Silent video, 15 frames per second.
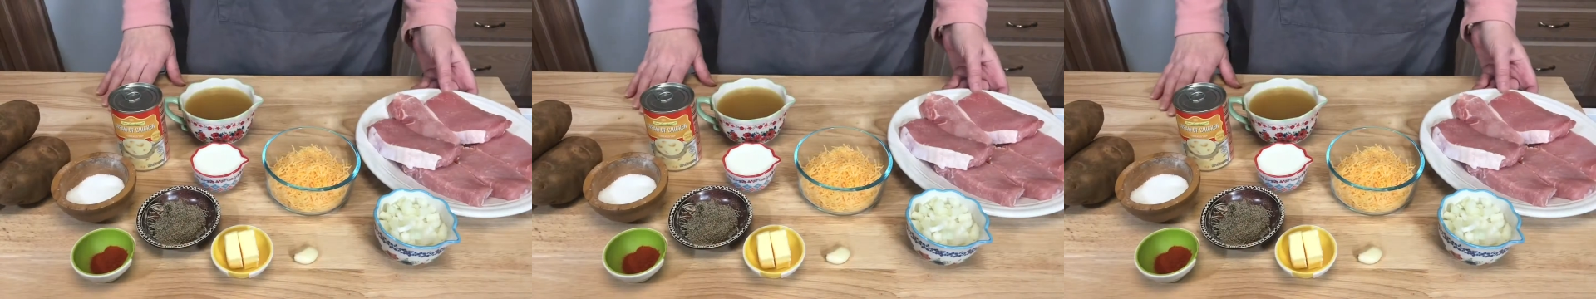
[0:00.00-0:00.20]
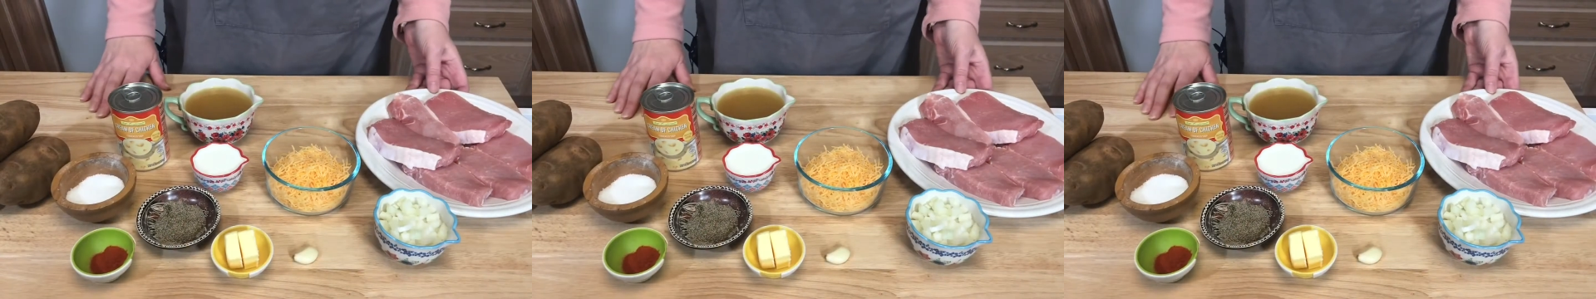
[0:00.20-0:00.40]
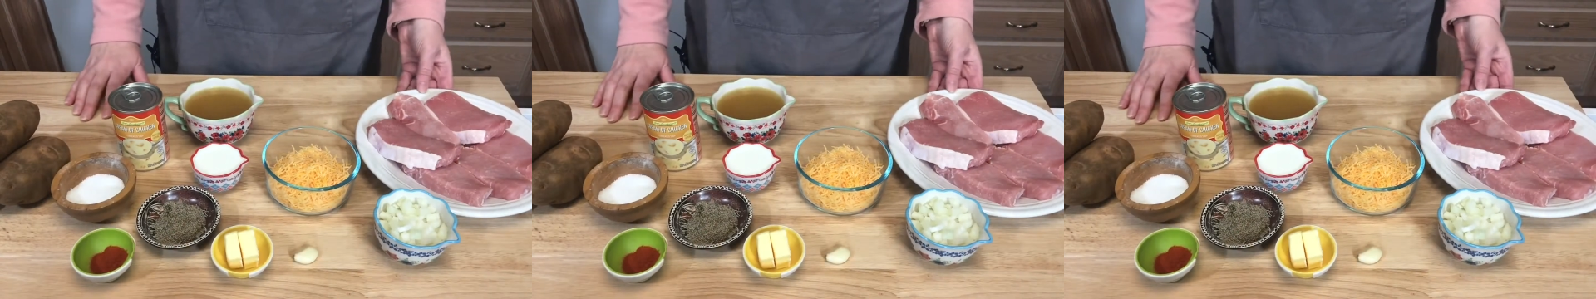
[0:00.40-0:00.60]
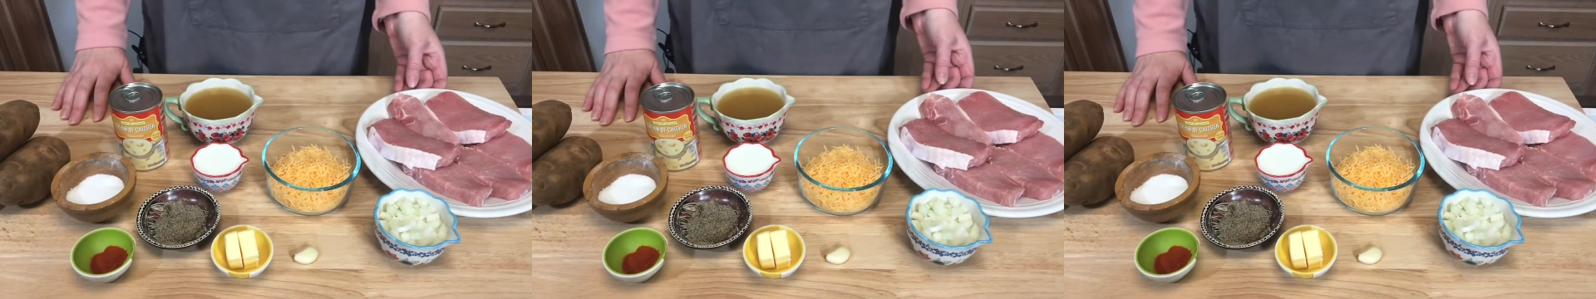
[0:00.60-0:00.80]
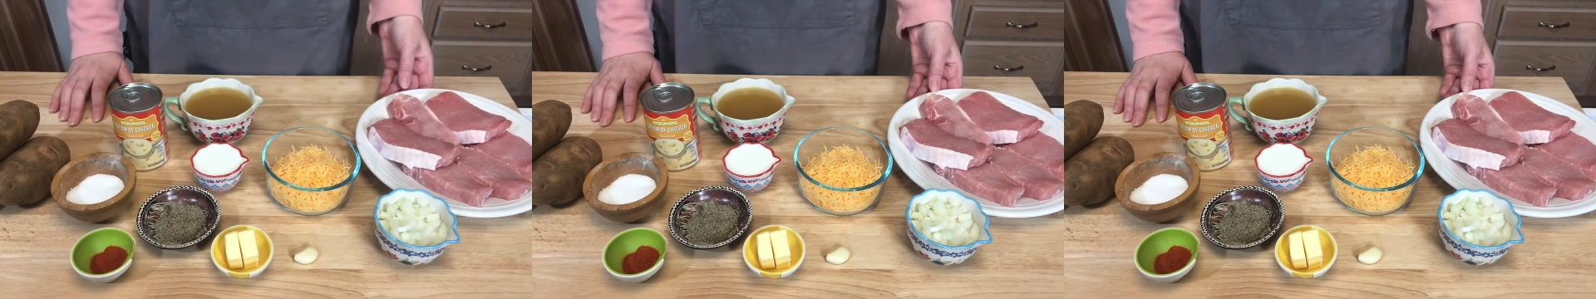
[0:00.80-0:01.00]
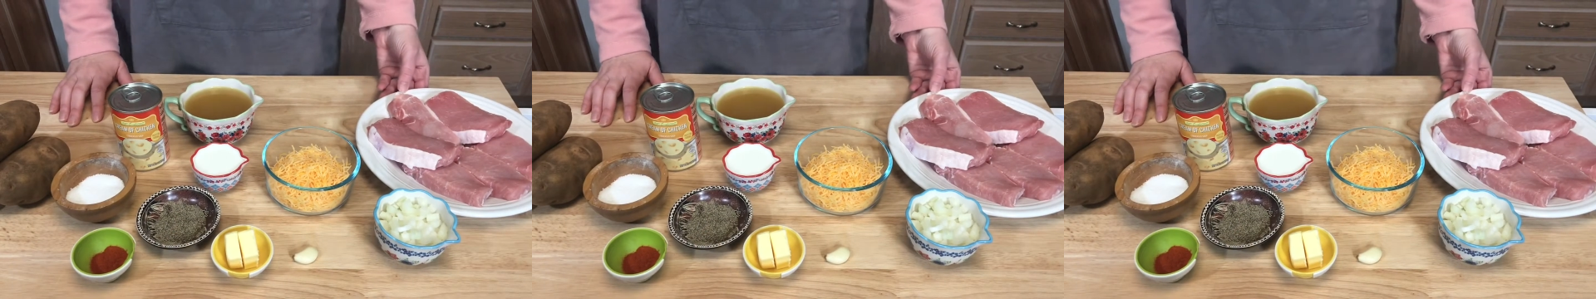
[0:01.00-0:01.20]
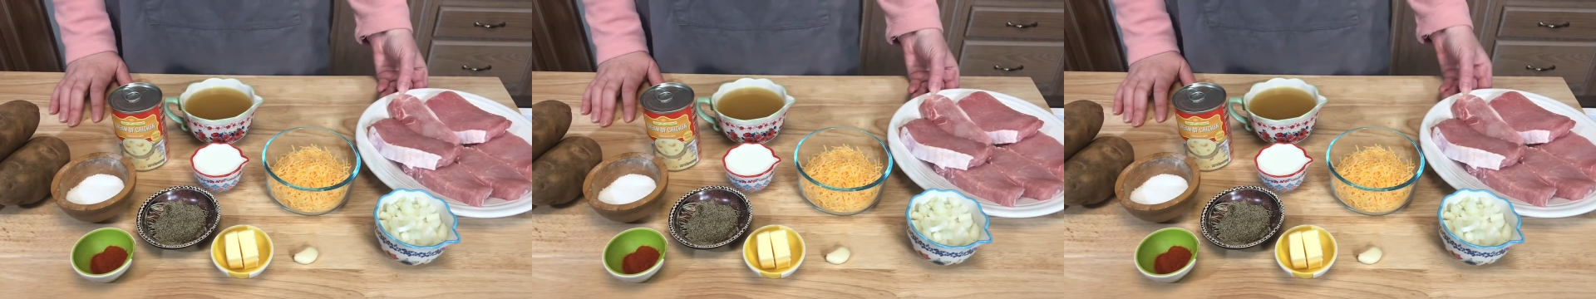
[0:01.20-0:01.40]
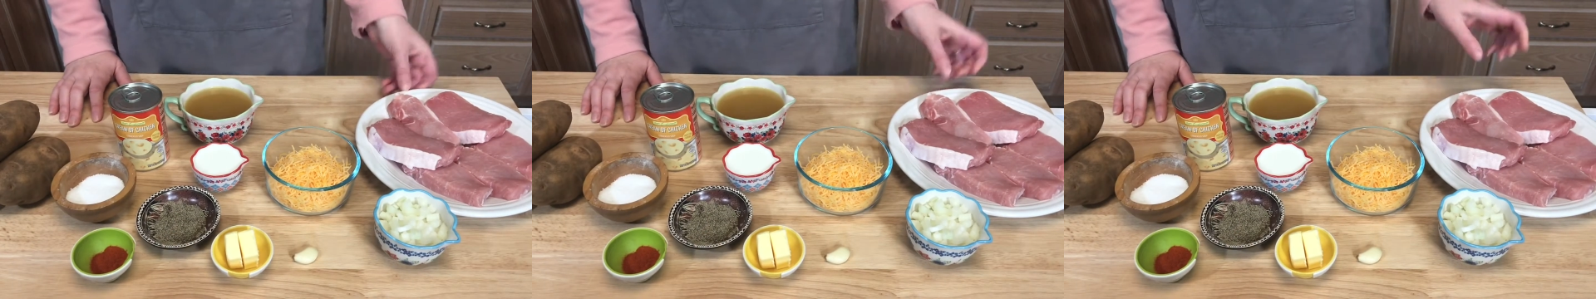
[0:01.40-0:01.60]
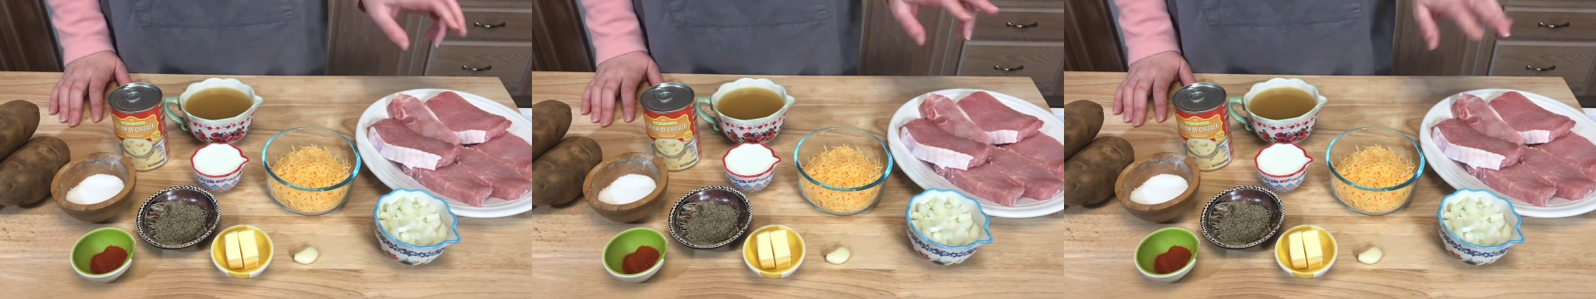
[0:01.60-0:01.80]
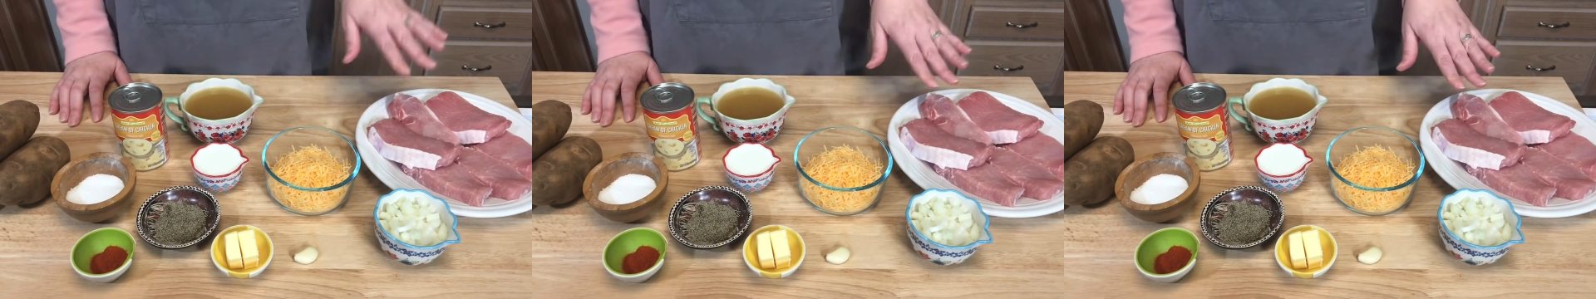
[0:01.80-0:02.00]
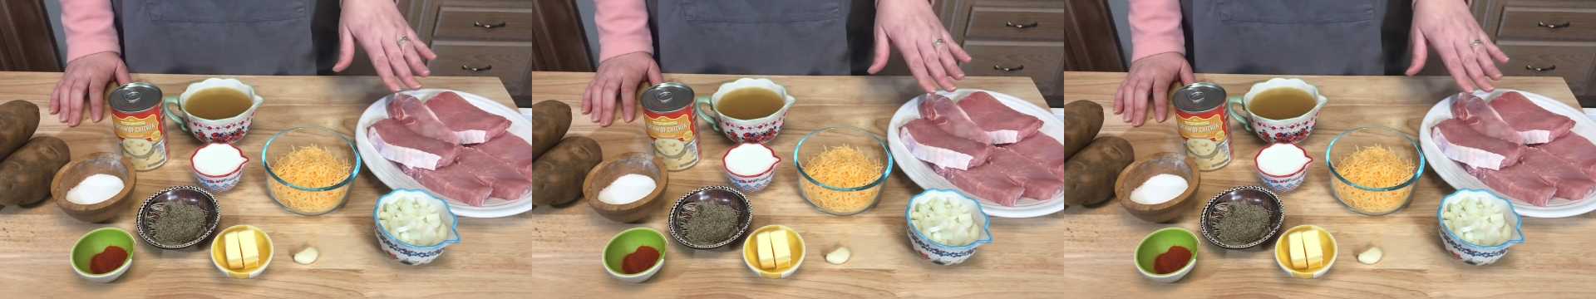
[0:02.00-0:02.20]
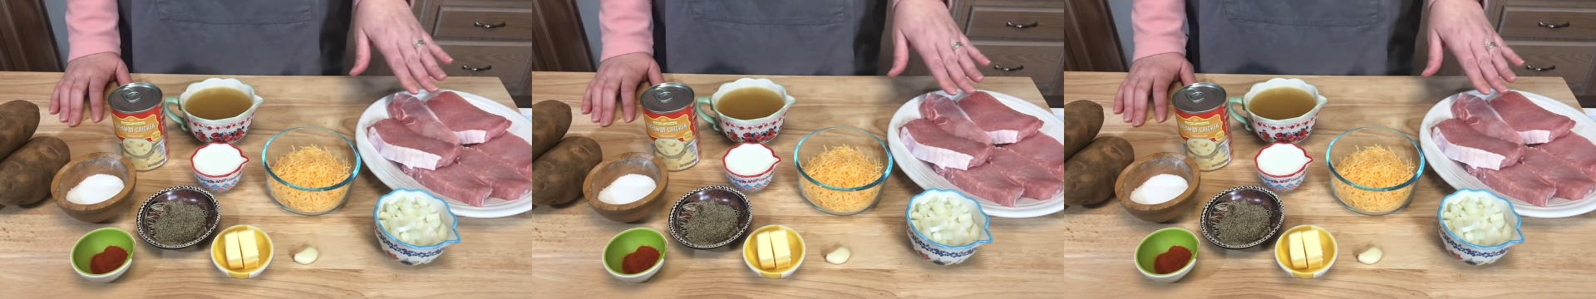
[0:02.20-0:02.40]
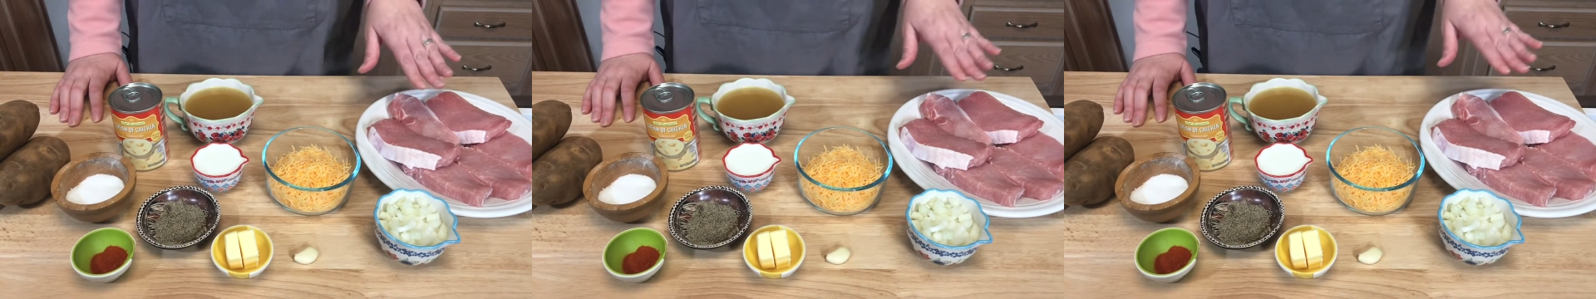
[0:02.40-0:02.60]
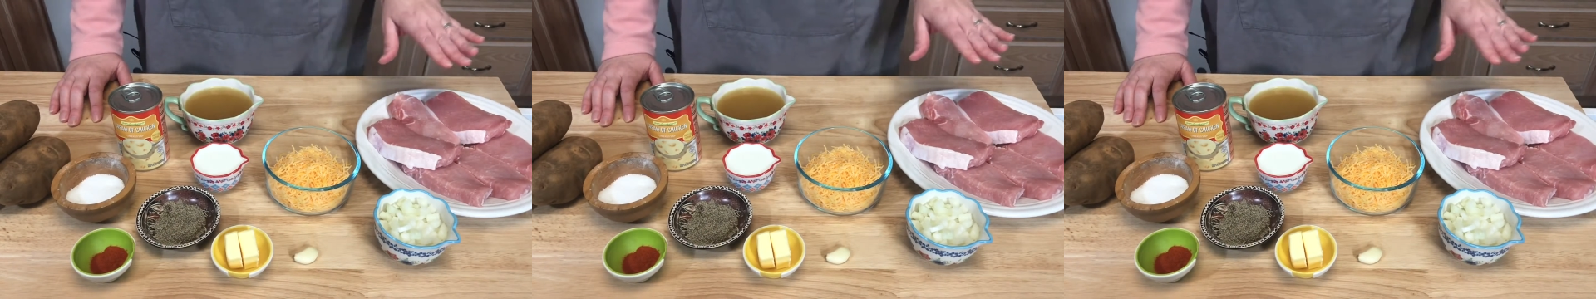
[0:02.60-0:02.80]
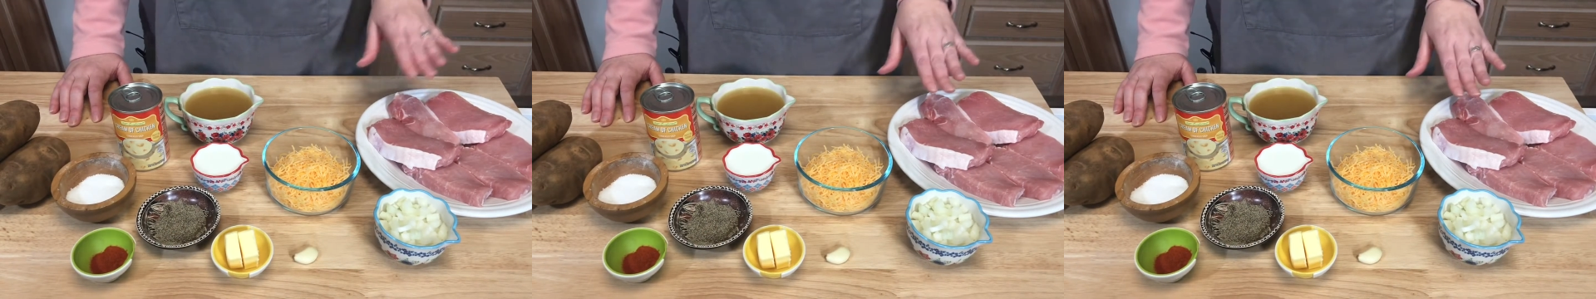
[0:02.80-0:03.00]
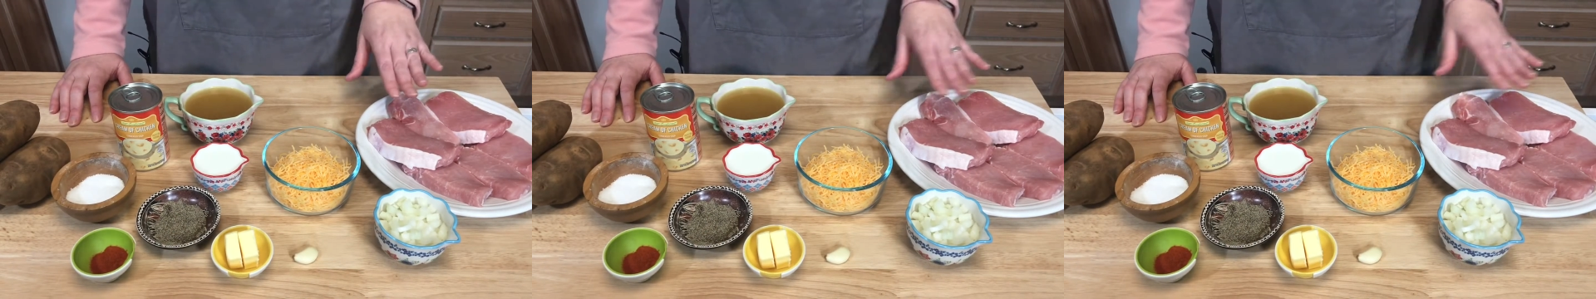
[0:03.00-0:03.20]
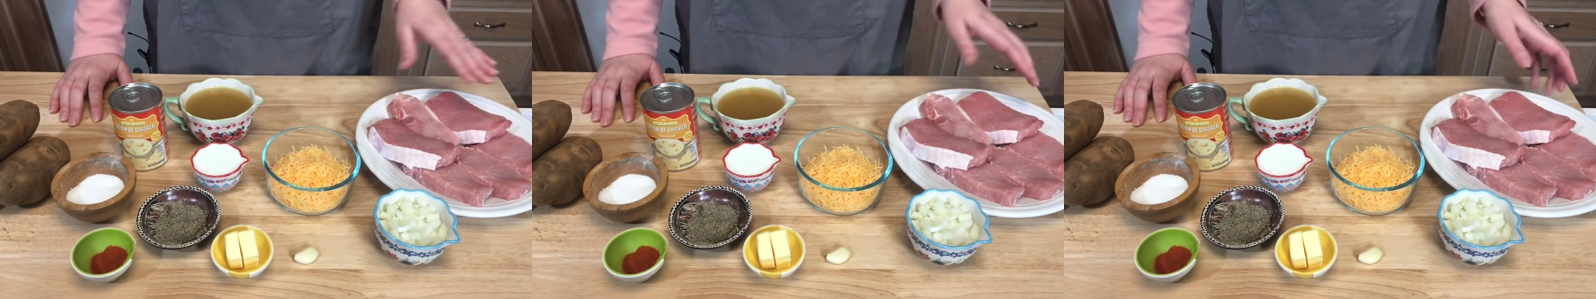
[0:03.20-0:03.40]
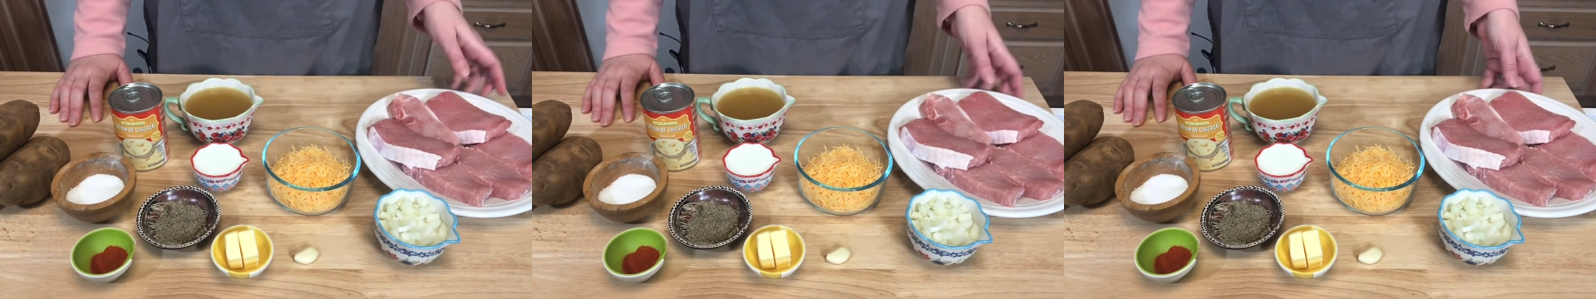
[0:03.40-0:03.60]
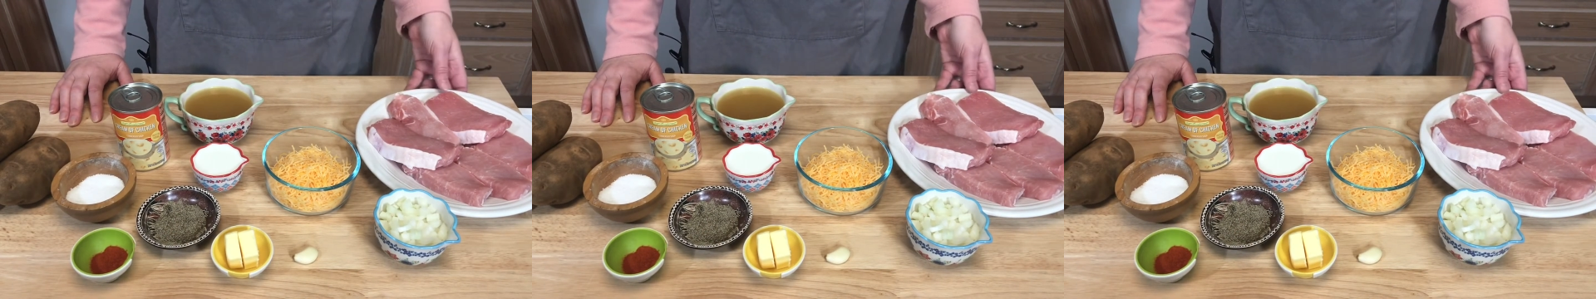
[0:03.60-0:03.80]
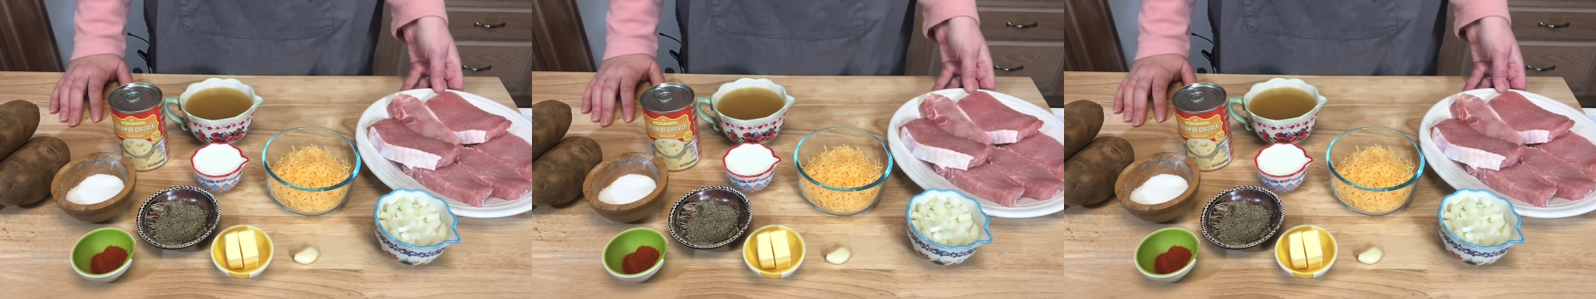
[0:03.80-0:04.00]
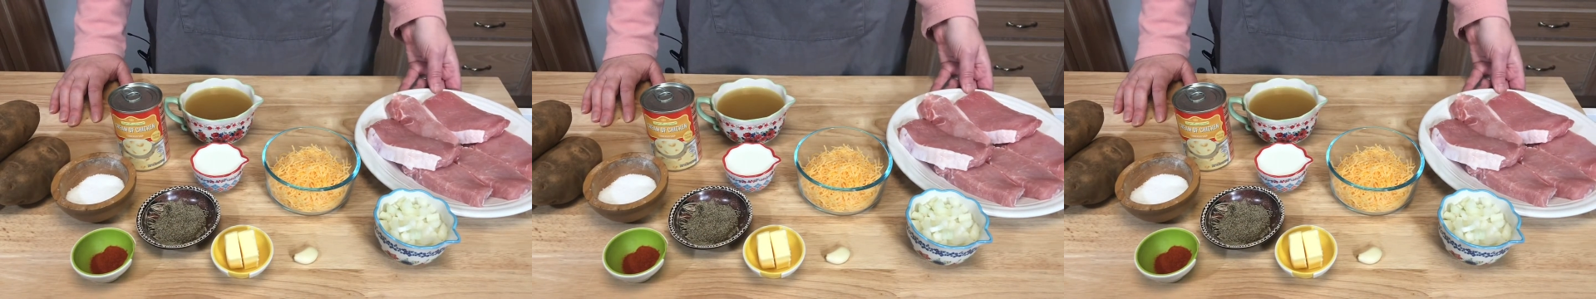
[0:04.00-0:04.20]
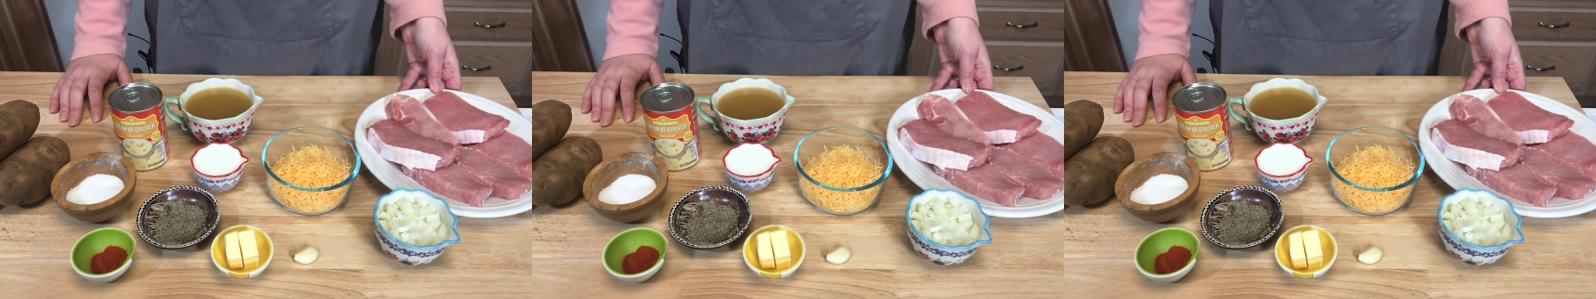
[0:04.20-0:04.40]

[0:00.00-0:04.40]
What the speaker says: No face is visible, so there are no lips to read.